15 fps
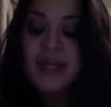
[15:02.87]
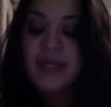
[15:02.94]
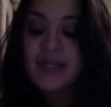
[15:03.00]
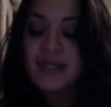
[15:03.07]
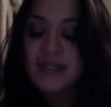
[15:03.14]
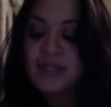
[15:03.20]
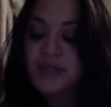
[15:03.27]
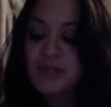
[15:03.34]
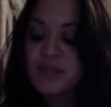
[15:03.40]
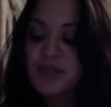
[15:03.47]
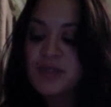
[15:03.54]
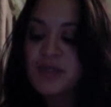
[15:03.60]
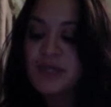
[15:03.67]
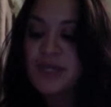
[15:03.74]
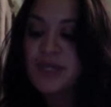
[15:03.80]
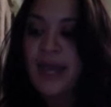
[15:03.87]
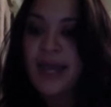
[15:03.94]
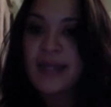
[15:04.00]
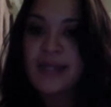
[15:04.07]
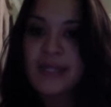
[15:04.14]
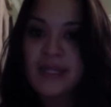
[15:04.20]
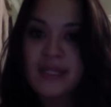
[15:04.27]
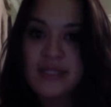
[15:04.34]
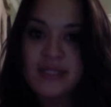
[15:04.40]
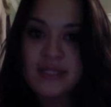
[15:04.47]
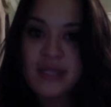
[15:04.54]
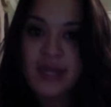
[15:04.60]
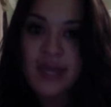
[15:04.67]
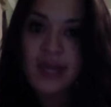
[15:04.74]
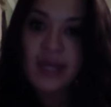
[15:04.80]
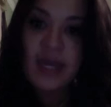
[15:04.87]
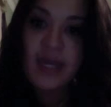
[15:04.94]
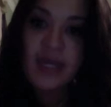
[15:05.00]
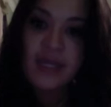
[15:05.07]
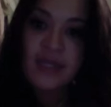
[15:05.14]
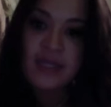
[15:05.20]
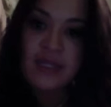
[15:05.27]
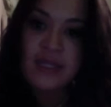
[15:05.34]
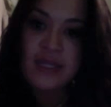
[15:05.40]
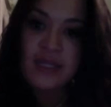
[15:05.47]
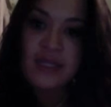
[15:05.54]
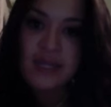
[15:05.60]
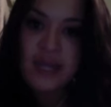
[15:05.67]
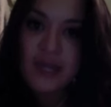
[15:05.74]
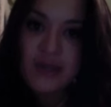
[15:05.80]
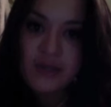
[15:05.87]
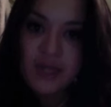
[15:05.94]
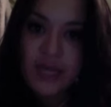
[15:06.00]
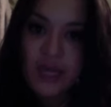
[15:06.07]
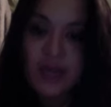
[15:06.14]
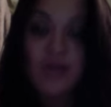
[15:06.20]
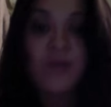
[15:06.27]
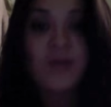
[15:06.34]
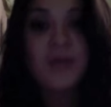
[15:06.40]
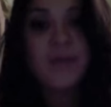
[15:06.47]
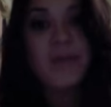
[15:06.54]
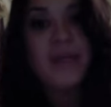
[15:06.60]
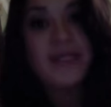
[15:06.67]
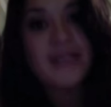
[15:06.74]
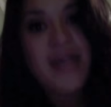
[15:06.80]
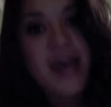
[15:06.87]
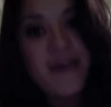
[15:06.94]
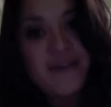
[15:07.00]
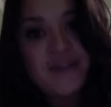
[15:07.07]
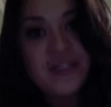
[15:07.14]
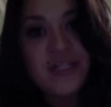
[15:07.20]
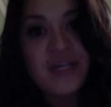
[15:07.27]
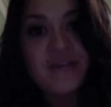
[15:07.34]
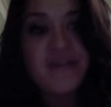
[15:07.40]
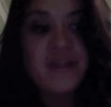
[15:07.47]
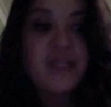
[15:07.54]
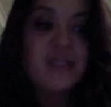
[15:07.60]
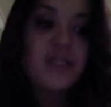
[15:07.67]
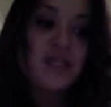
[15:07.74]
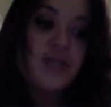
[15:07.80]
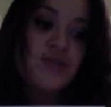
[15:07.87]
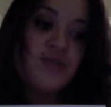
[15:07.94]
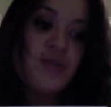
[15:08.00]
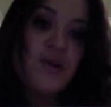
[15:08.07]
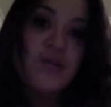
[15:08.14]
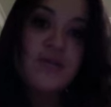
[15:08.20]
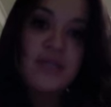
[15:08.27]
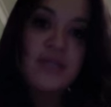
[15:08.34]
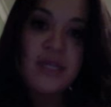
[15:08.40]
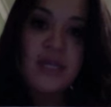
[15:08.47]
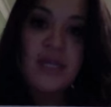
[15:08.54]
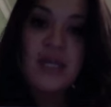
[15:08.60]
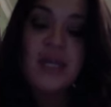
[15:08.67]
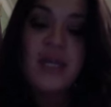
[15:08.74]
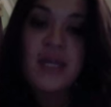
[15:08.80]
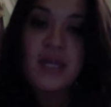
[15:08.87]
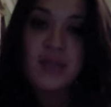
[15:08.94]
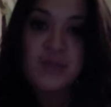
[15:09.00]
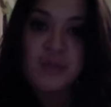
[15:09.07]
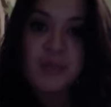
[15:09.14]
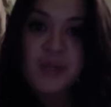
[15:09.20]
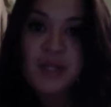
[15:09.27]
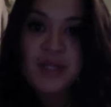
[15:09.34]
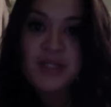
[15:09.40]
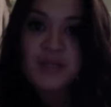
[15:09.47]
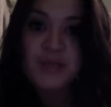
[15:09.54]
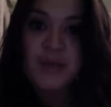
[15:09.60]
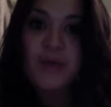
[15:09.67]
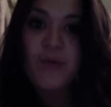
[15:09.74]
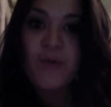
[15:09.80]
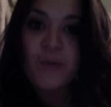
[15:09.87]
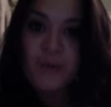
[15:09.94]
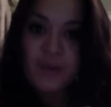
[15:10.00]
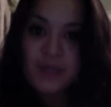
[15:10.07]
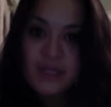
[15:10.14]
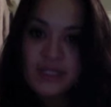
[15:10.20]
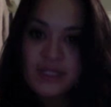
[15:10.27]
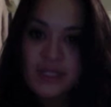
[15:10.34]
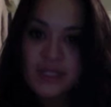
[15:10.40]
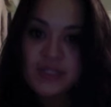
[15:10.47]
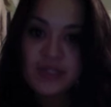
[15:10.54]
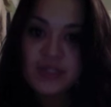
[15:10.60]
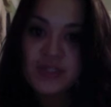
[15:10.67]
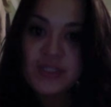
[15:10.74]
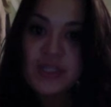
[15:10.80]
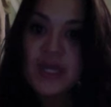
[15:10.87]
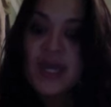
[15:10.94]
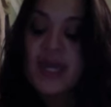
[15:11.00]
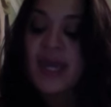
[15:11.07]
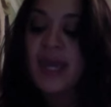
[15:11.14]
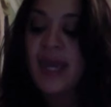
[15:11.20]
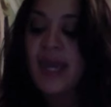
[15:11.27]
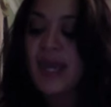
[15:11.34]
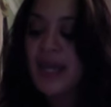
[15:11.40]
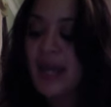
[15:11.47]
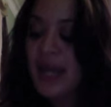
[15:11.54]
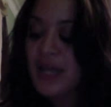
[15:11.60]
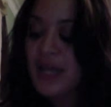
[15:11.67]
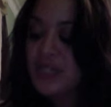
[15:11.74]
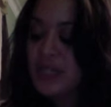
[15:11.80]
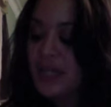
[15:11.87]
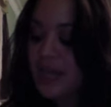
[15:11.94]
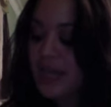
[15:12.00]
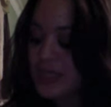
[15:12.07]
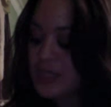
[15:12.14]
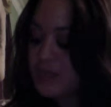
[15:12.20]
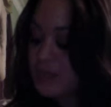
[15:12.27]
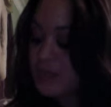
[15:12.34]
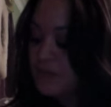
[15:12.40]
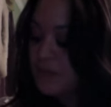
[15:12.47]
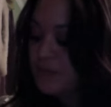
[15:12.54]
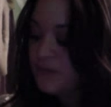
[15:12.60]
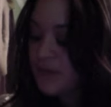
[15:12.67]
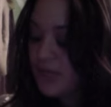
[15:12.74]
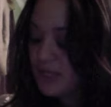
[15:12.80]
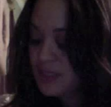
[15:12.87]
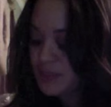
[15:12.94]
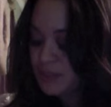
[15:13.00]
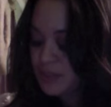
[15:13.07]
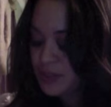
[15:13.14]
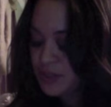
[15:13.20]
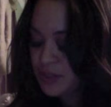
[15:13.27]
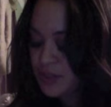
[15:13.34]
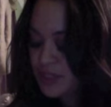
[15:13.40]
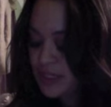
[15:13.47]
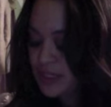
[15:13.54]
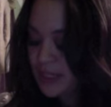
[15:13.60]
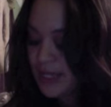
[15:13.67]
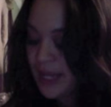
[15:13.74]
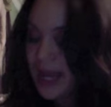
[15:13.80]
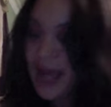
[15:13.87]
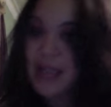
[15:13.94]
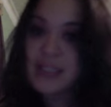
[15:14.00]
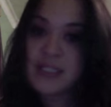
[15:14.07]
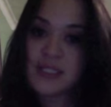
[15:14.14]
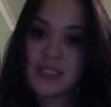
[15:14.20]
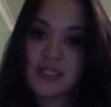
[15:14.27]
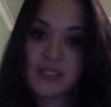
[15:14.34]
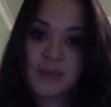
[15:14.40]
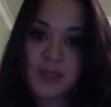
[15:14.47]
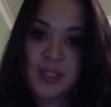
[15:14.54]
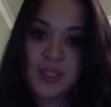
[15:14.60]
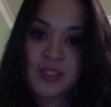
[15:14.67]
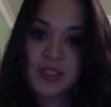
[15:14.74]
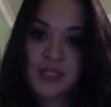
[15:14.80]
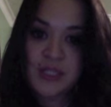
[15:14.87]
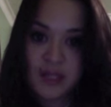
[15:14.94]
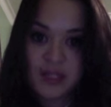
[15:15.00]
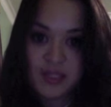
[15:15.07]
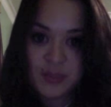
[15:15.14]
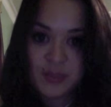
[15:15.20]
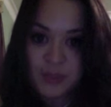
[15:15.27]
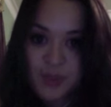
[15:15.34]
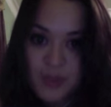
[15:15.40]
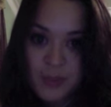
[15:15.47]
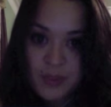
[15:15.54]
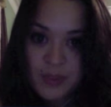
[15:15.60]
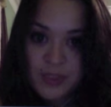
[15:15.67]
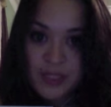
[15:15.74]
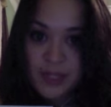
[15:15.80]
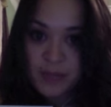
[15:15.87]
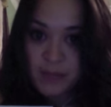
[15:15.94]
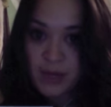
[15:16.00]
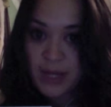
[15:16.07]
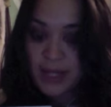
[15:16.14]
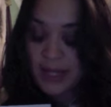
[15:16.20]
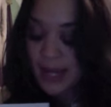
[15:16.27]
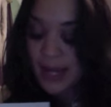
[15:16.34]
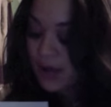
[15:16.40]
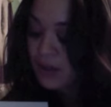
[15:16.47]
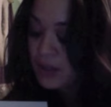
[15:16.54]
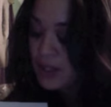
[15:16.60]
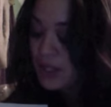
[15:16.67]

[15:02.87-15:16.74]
This is where you can add things like the nail kit or the men's aftershave, things that you don't see in the replenishment or the essentials. And actually, as a preferred customer, you're going to get access to special sales and promos. Like right now,